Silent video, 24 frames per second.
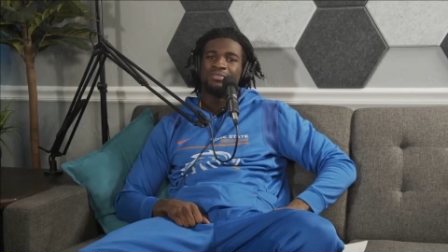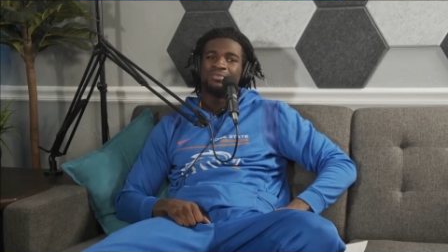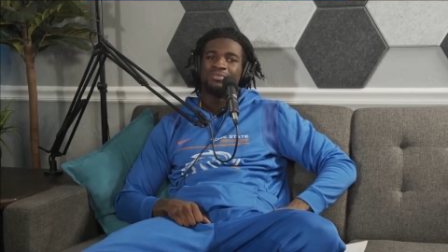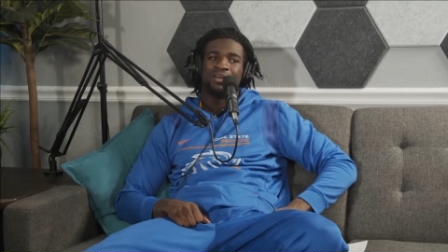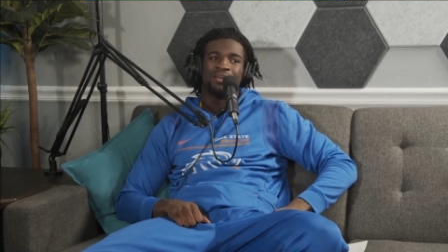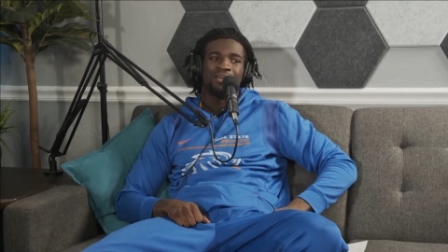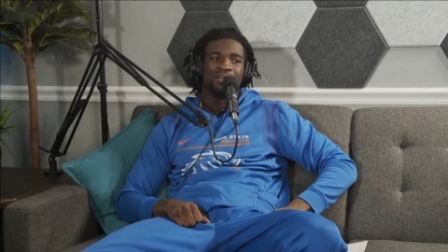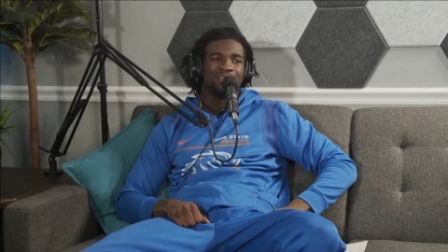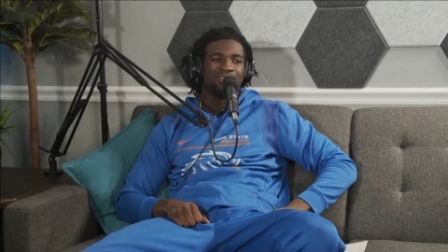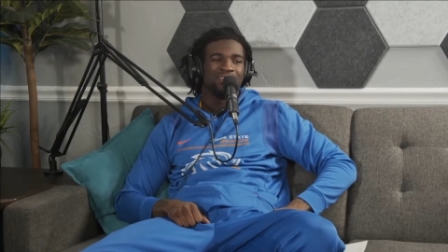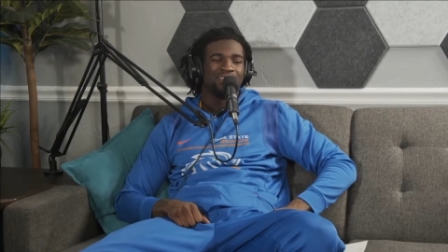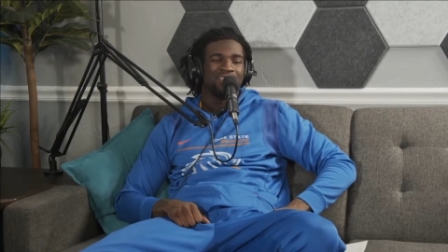
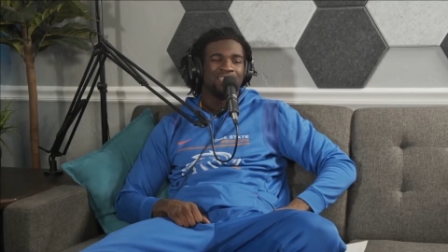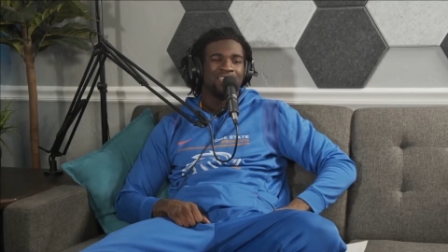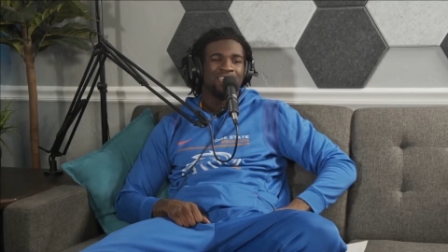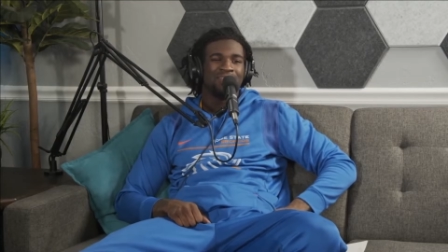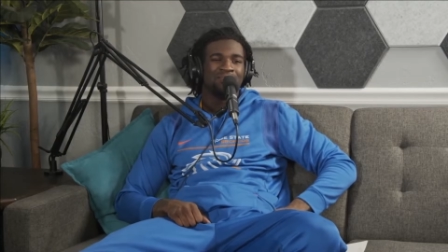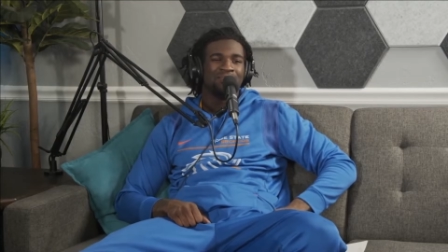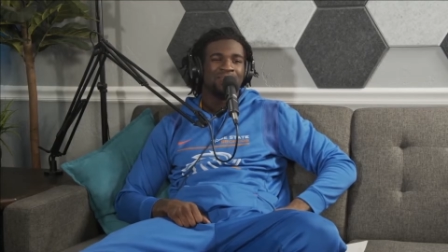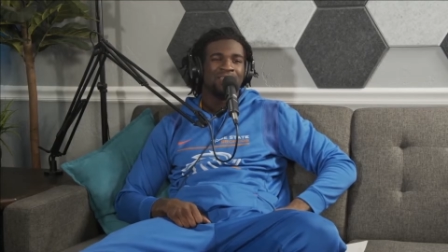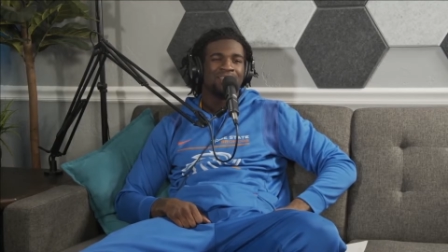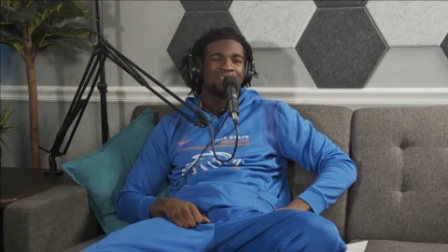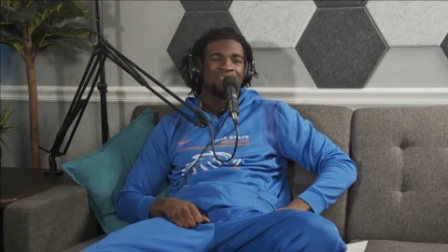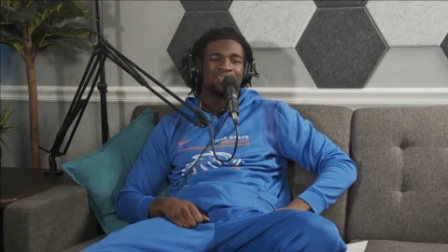my
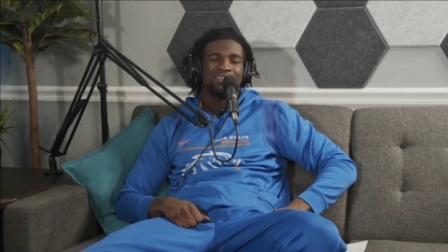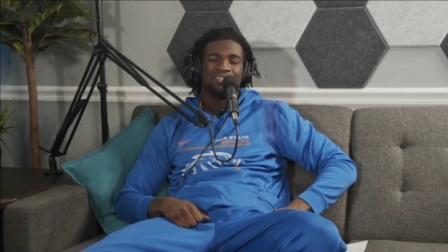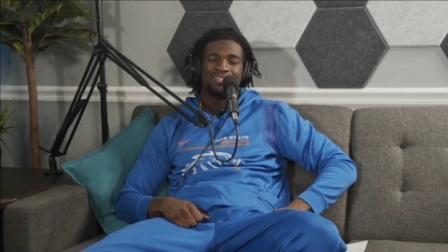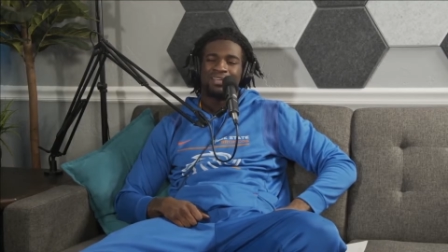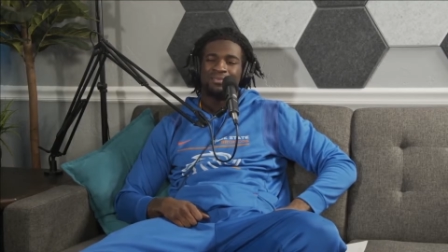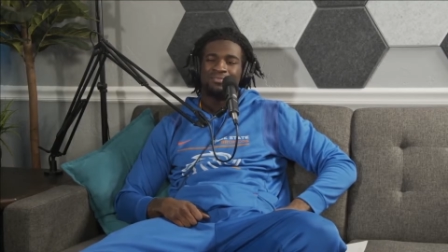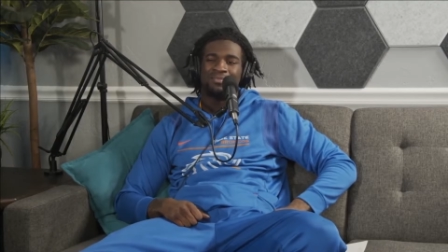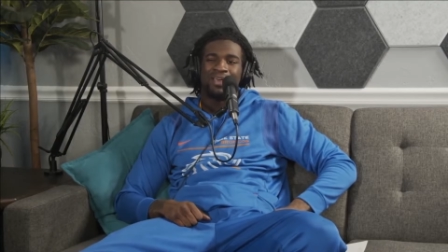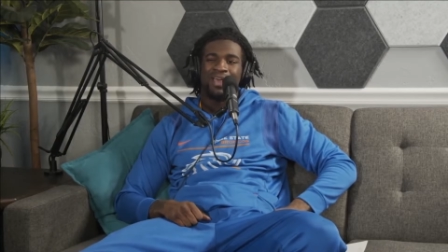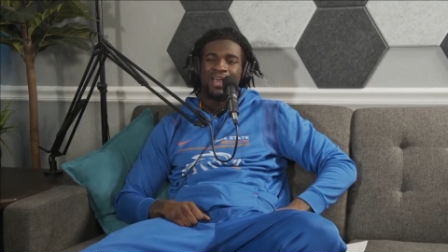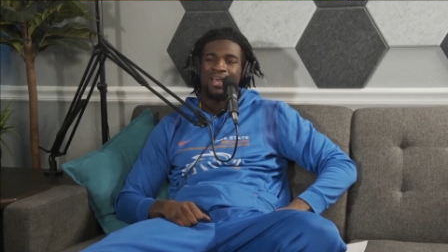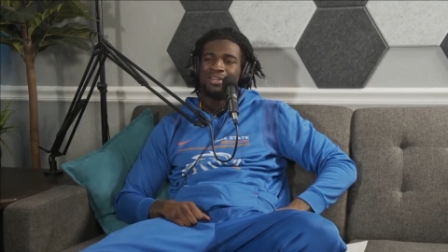teammates, and I was like,
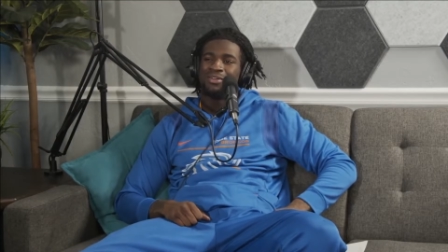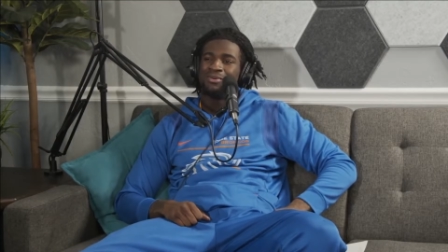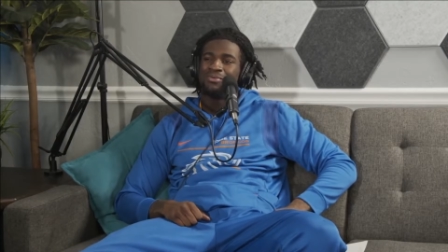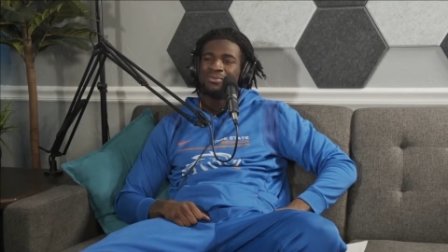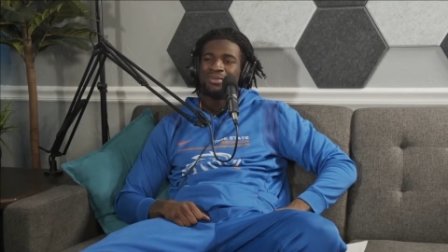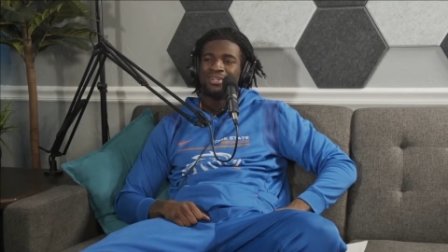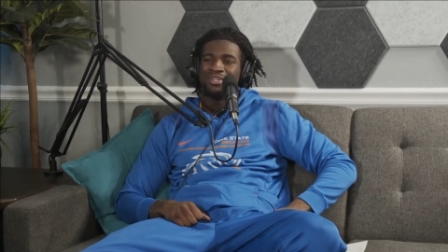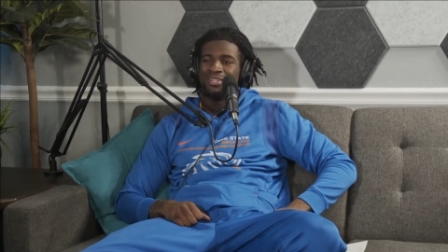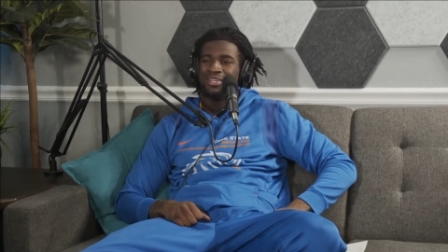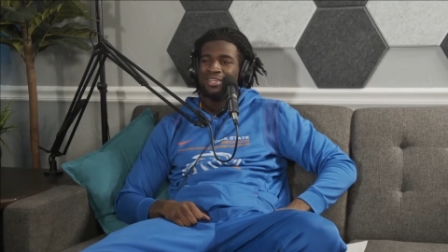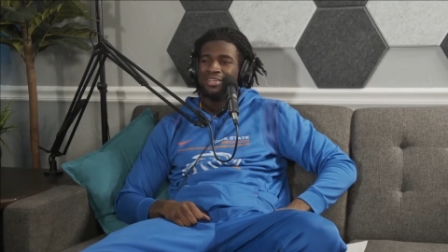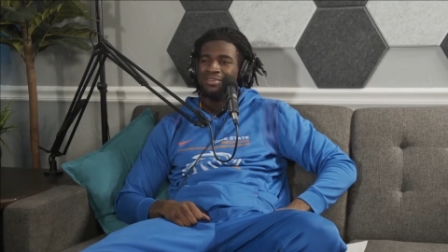man, I don't
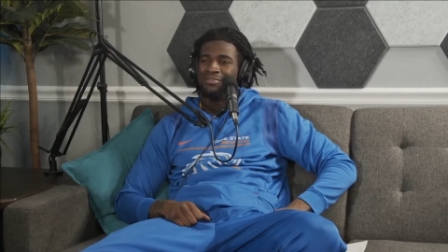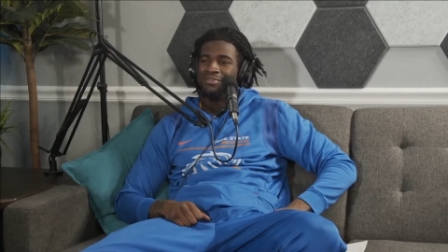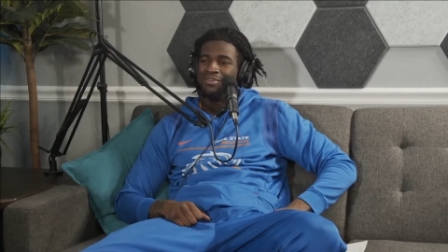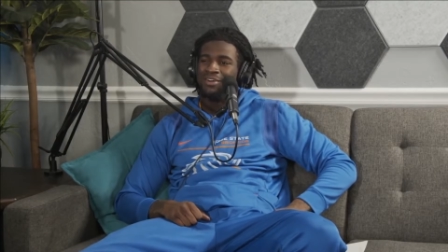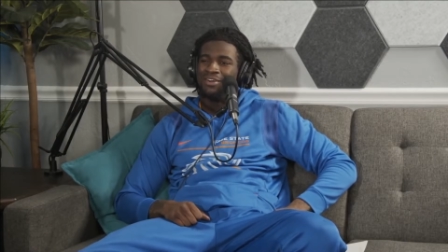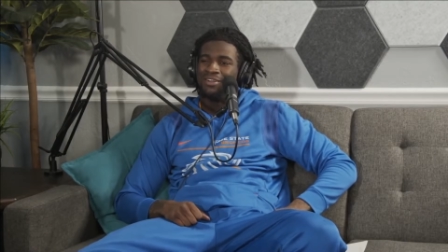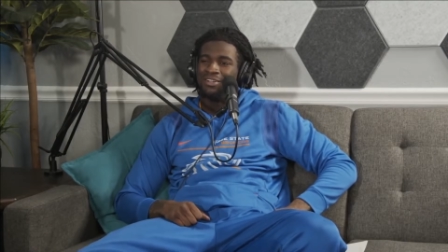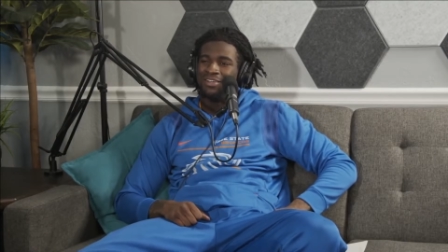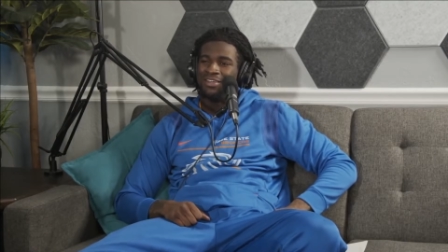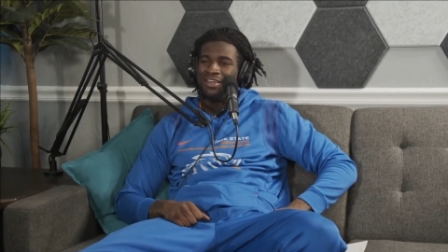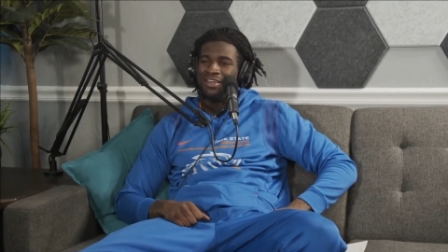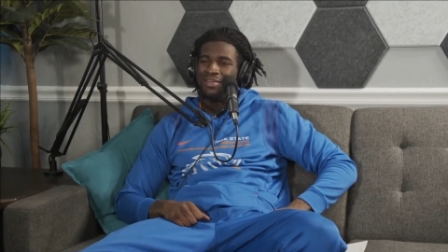want to leave
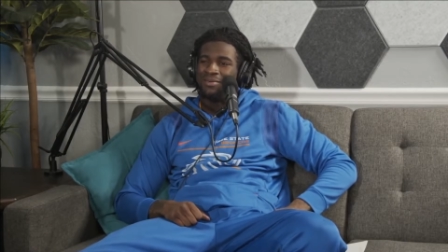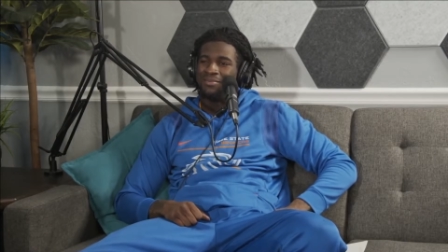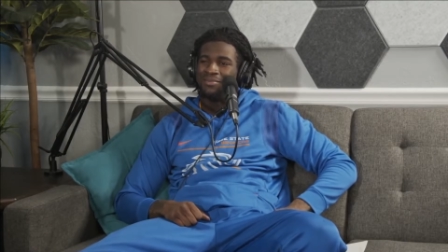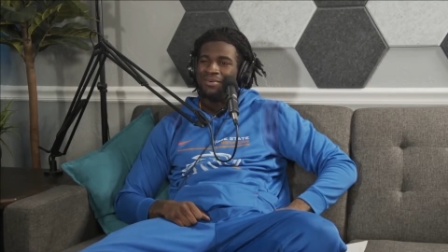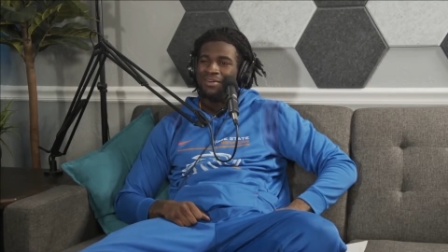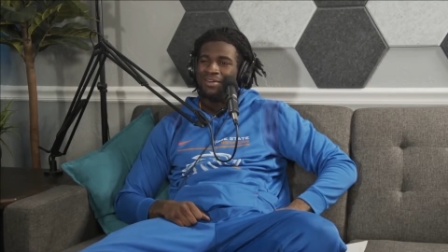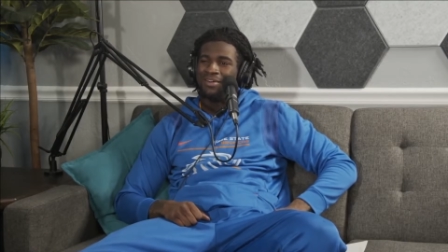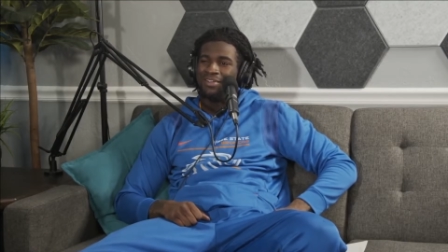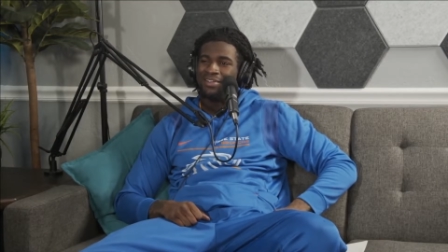y'all yet, bro.